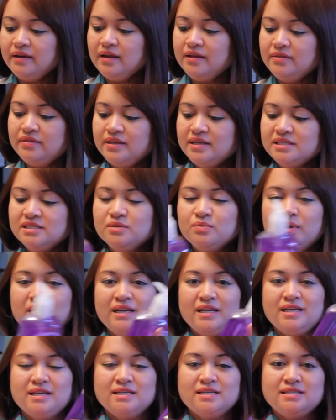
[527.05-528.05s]
And this
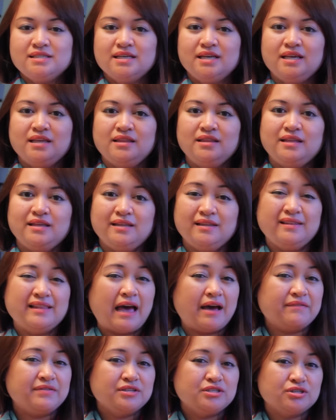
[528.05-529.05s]
one is in the
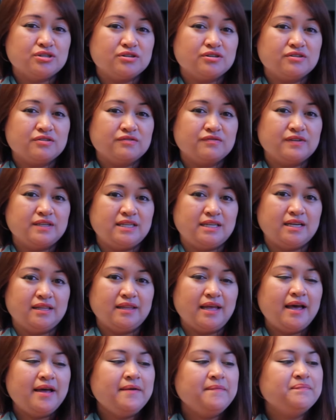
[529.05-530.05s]
lavender
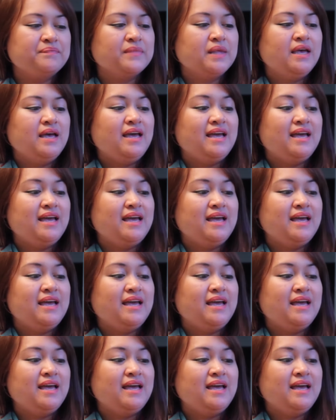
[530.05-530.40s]
vanilla.